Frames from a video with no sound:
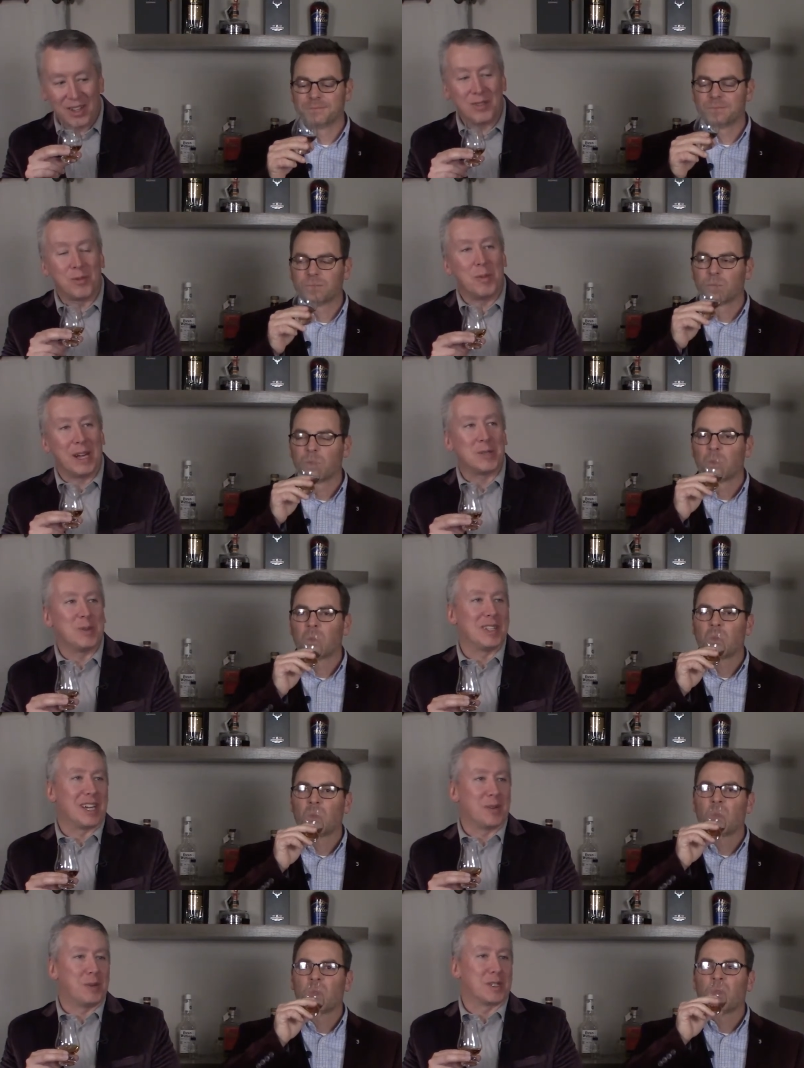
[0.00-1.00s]
Speaker 1: it reminds me a
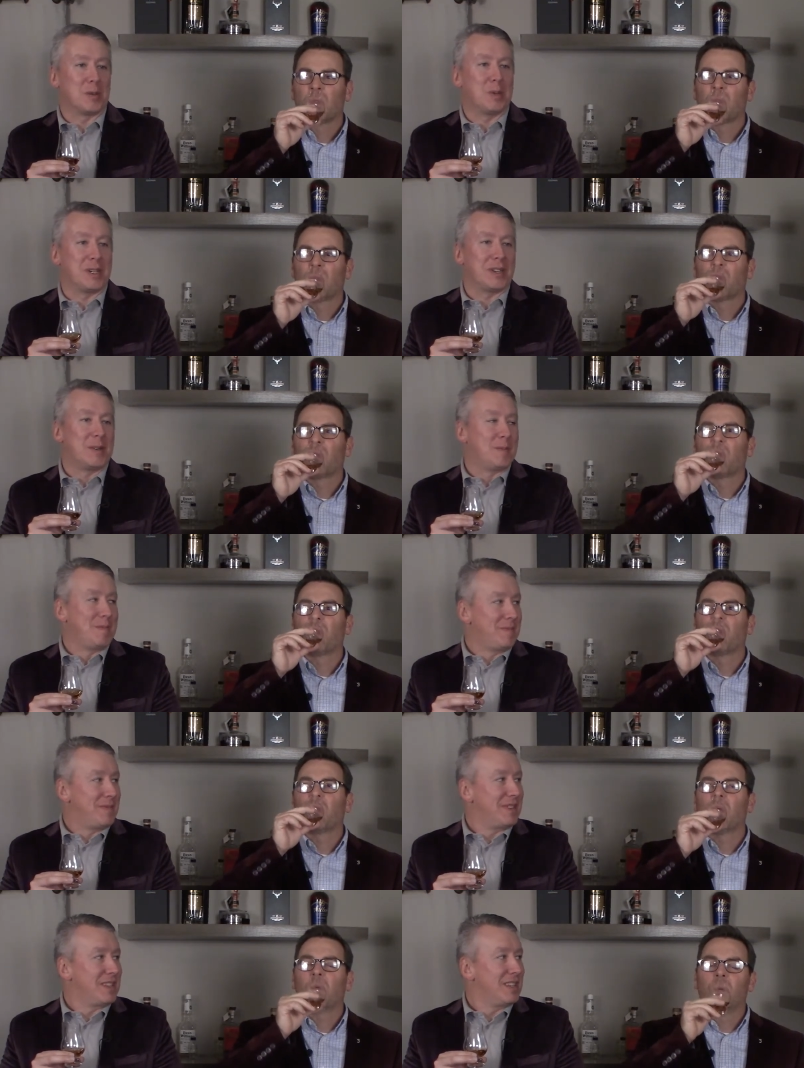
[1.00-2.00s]
lot of whistle pig.
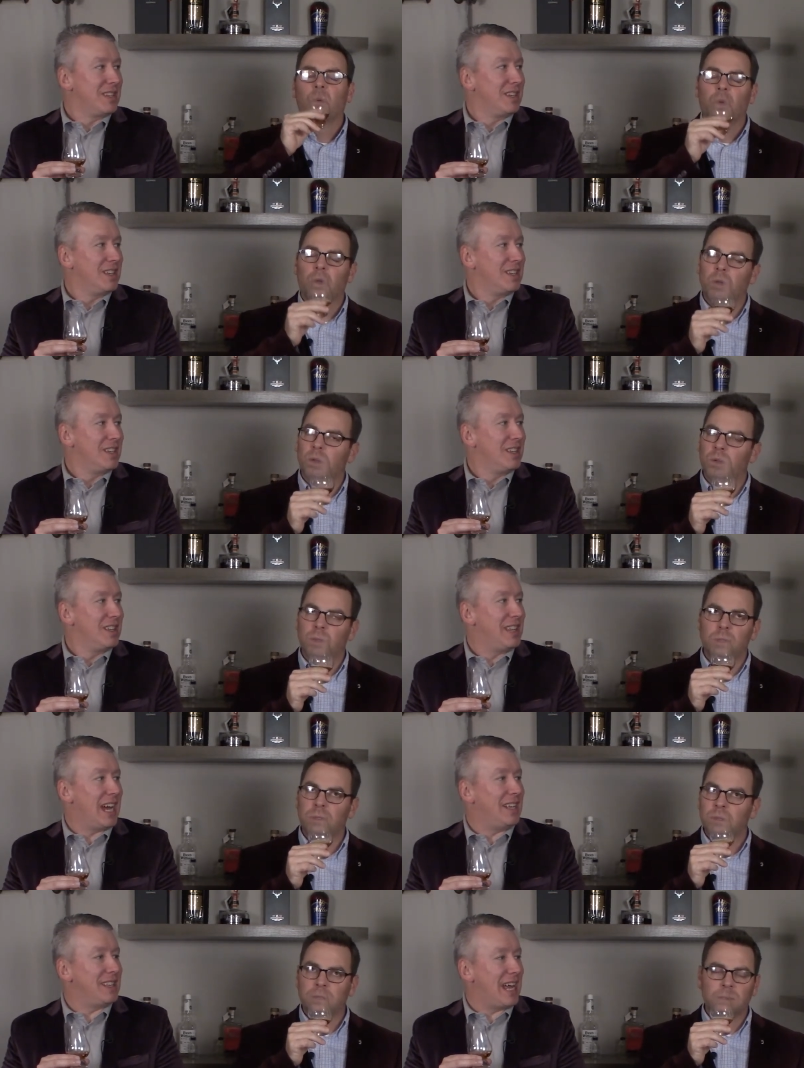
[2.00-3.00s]
Oh
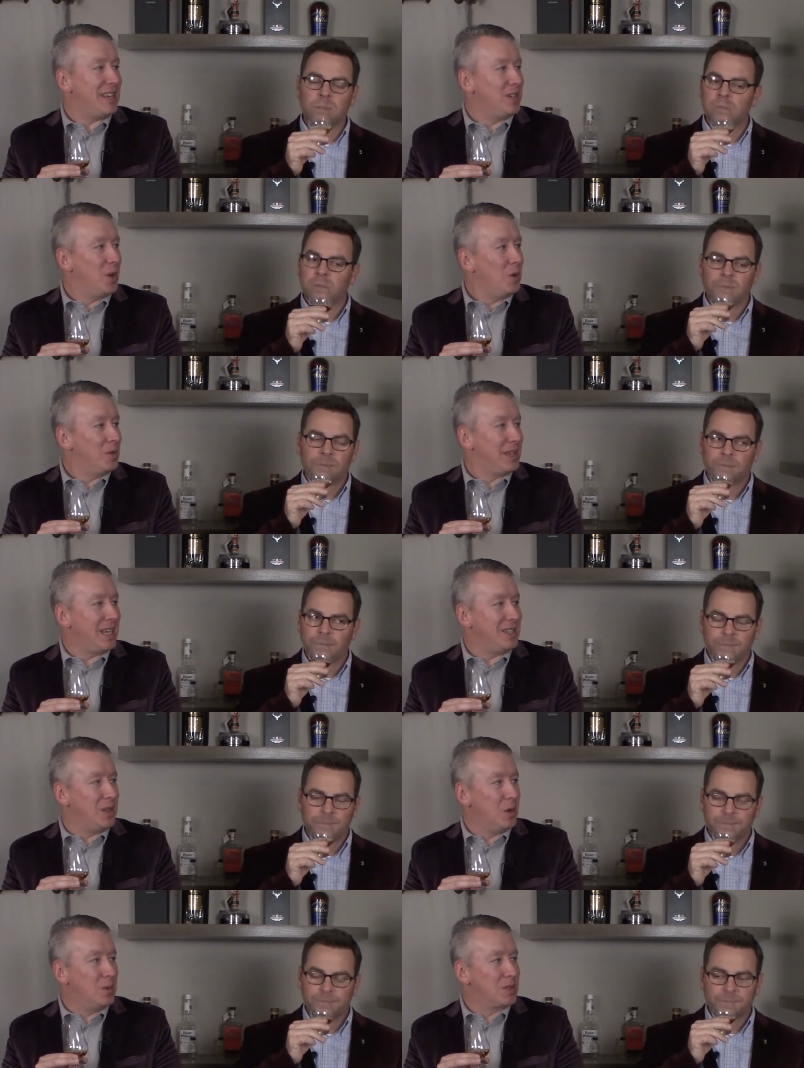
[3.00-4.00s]
that, that note, that
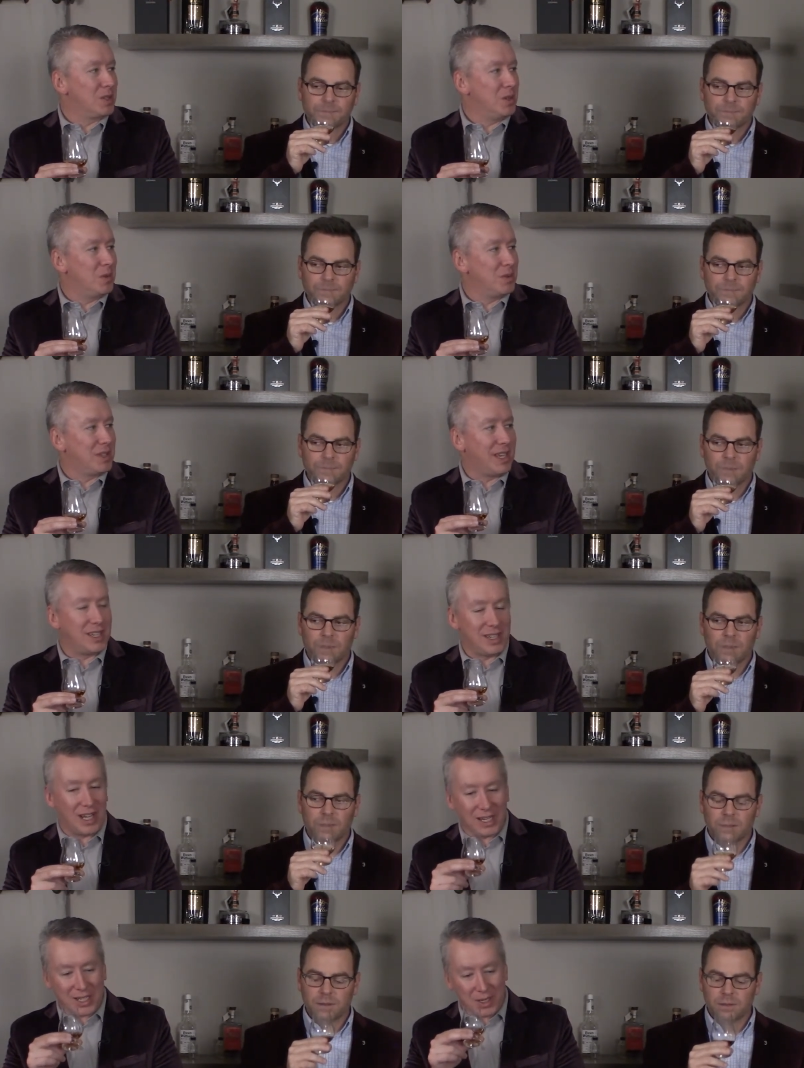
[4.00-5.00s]
nose note that
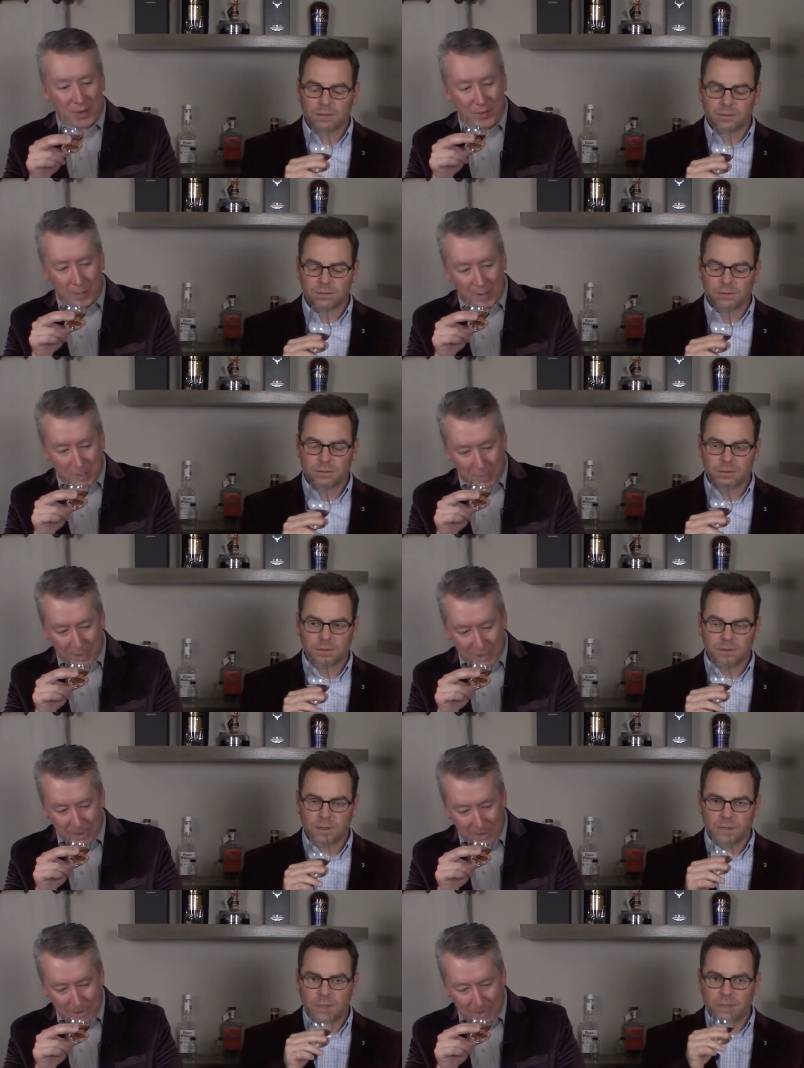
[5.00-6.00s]
I get off a whistle pig,
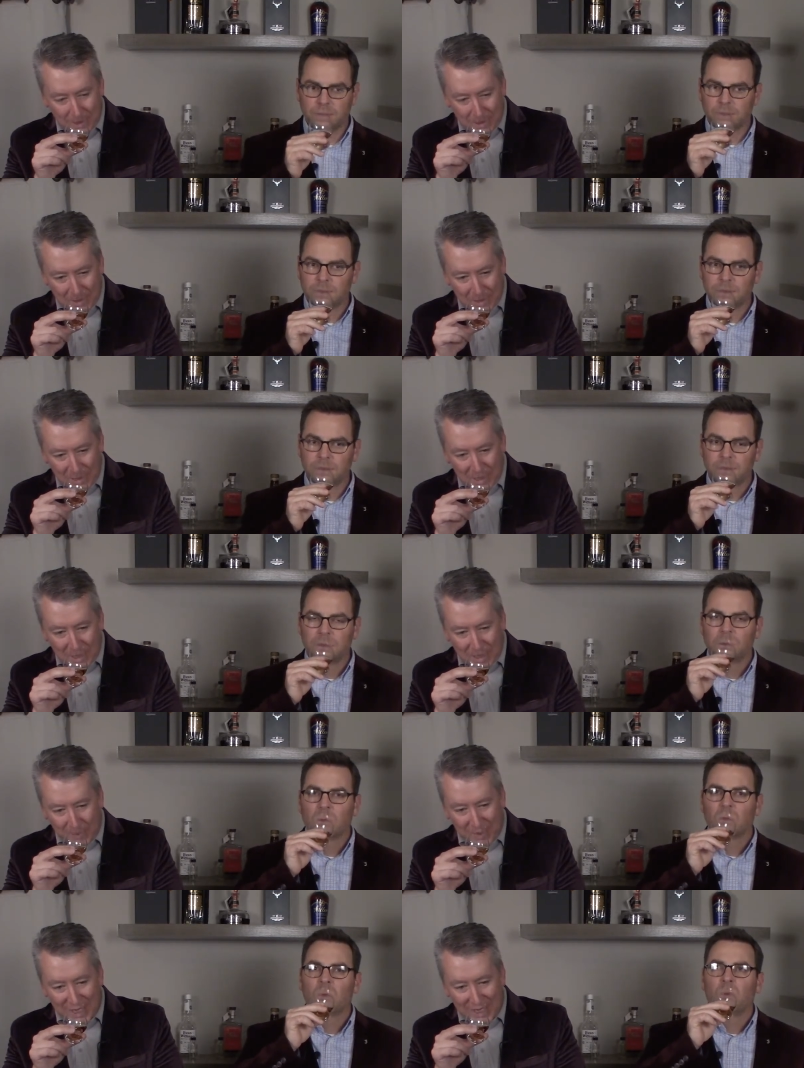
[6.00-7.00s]

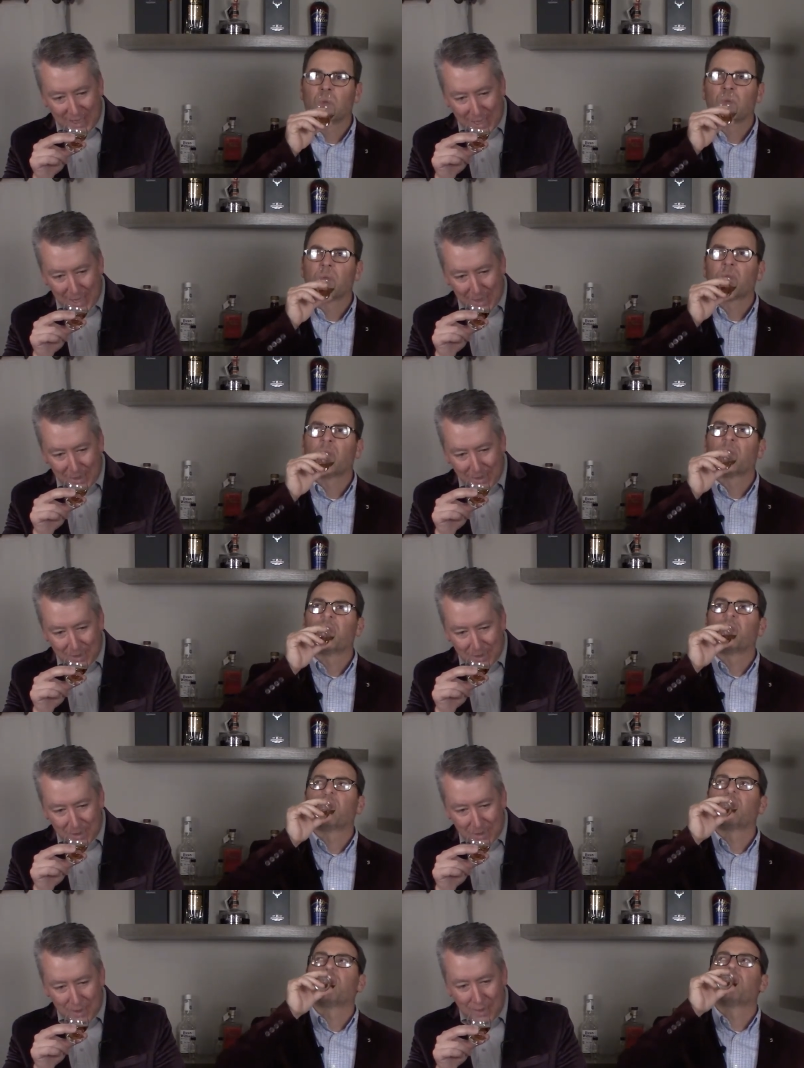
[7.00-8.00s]
I'm getting that.
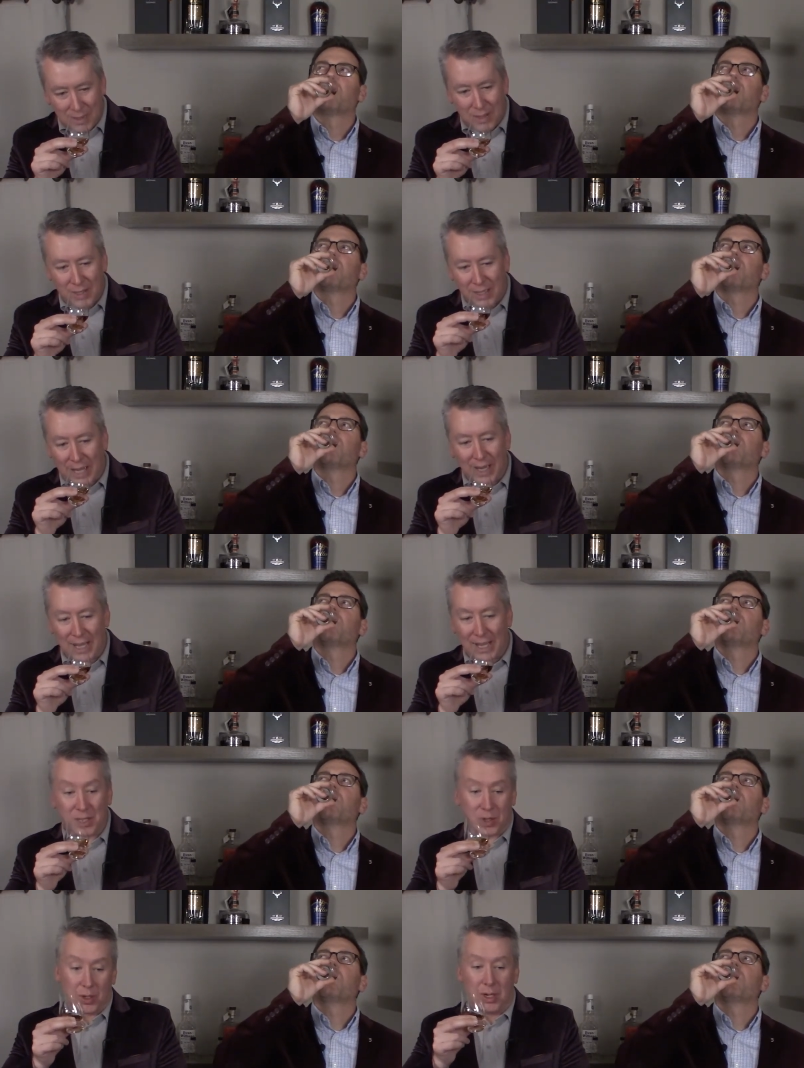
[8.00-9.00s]
Not
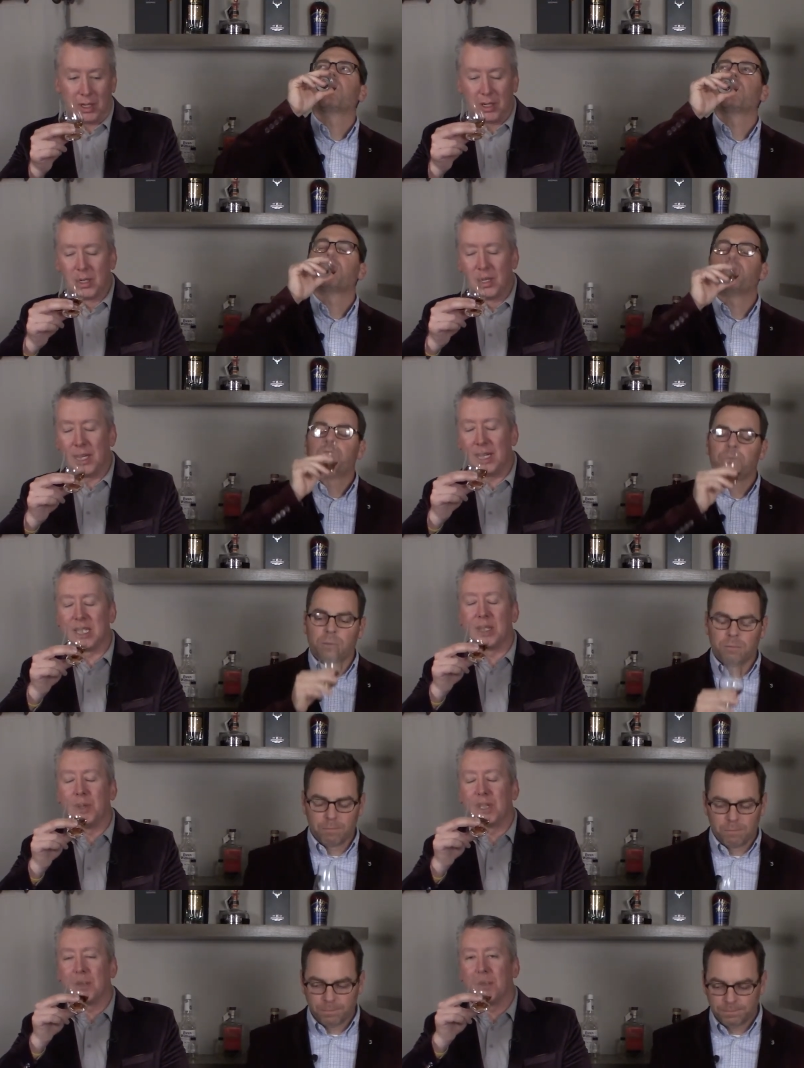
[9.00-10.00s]
as strong as
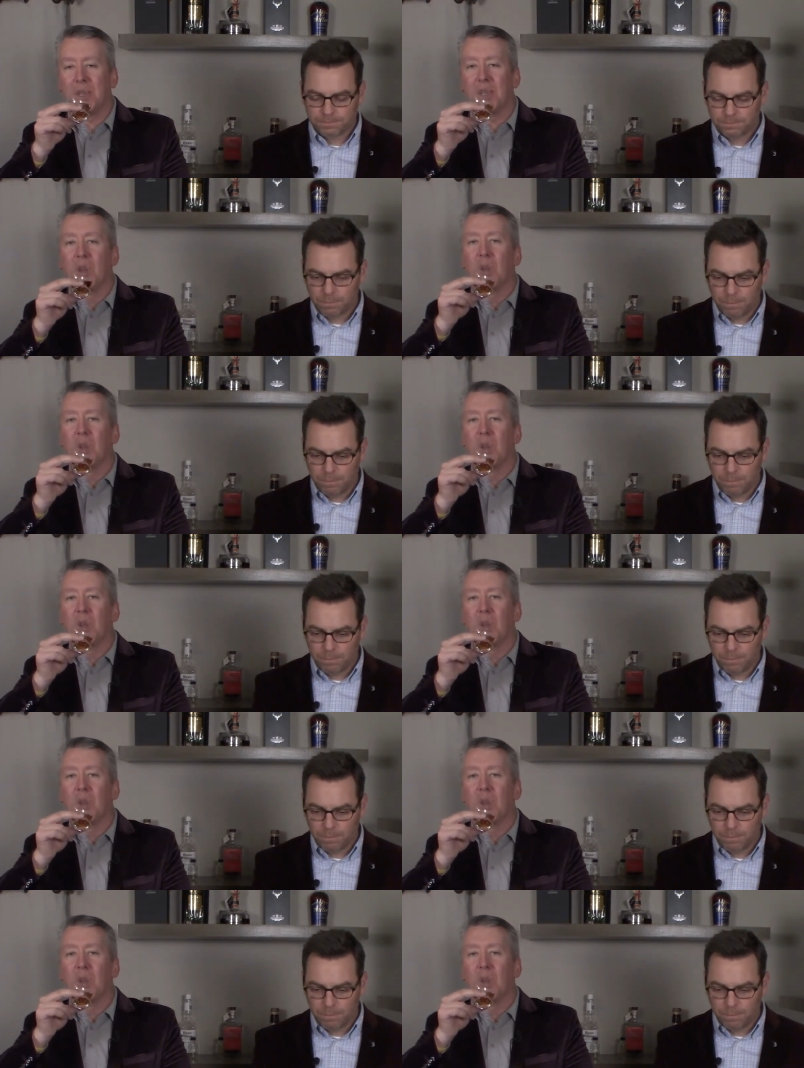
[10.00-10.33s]
the whistle pig.